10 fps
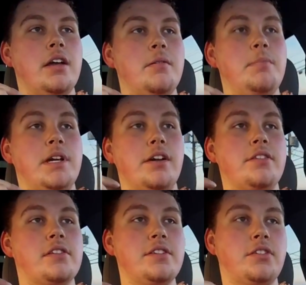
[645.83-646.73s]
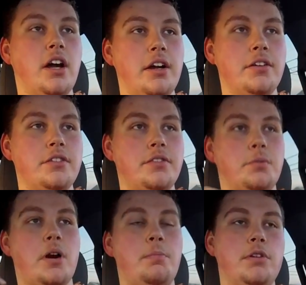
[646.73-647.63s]
Because these tires,
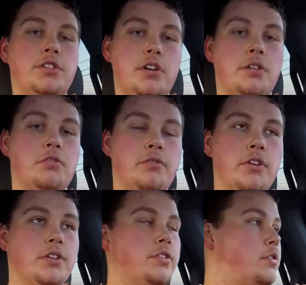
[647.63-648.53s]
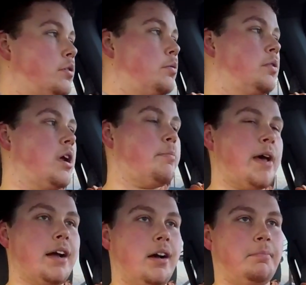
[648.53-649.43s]
when I put the truck in reverse, would not
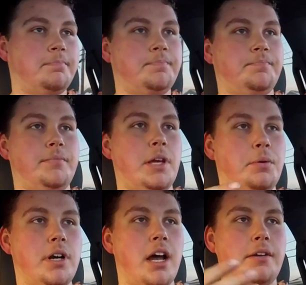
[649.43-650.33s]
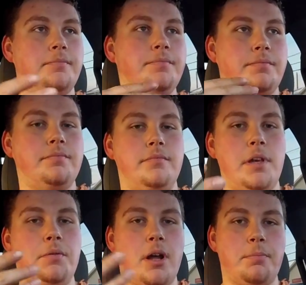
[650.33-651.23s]
back up. They would not
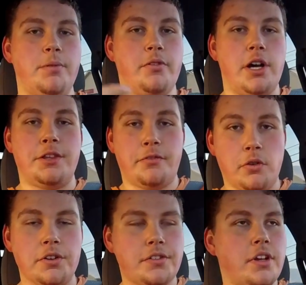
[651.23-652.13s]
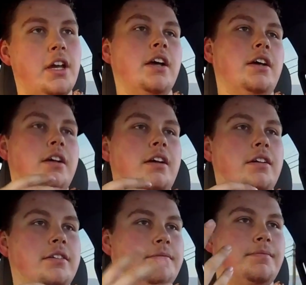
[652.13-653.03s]
provide the force.
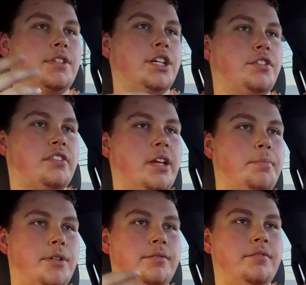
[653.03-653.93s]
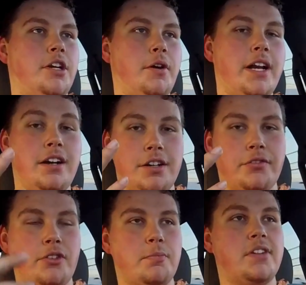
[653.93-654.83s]
They just slipped, created ice
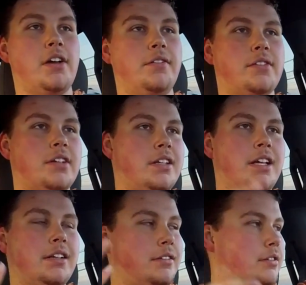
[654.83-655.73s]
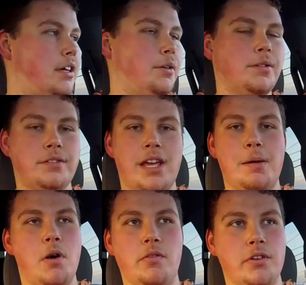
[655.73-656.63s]
for themselves, and then that was
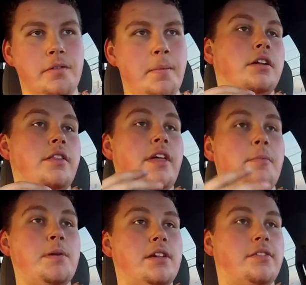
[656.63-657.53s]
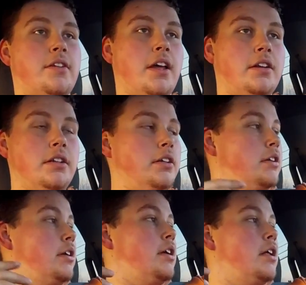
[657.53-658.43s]
game over. That being said,
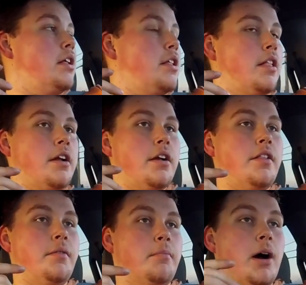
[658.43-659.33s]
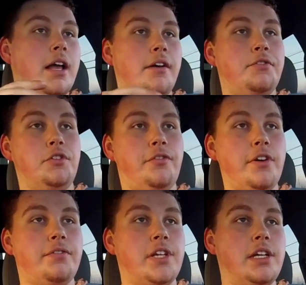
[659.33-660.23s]
my
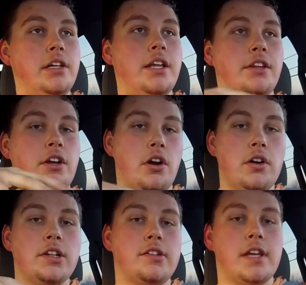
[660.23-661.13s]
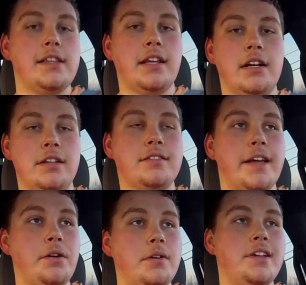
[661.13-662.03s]
F-250, current state that it is
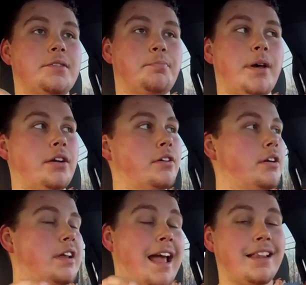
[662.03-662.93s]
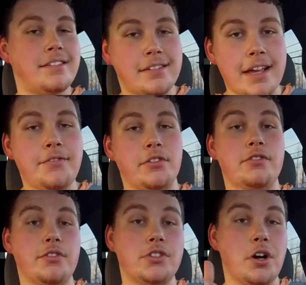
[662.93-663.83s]
now, is better and safer
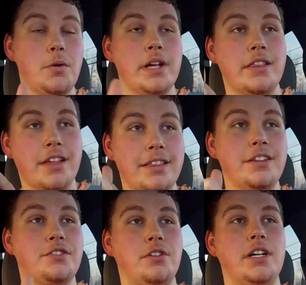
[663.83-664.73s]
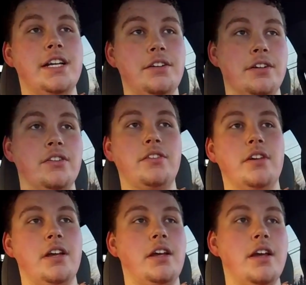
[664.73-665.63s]
for towing than this truck here is.
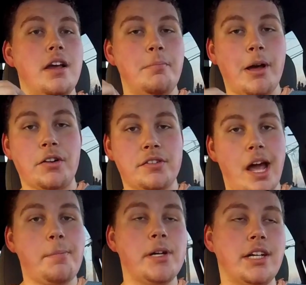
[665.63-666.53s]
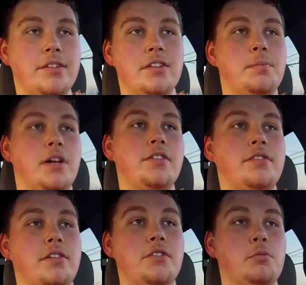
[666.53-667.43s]
Better stopping distance
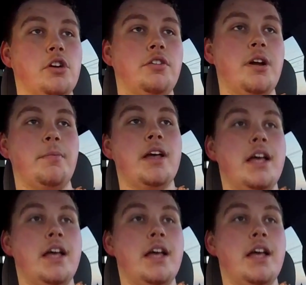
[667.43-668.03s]
because there's more grip.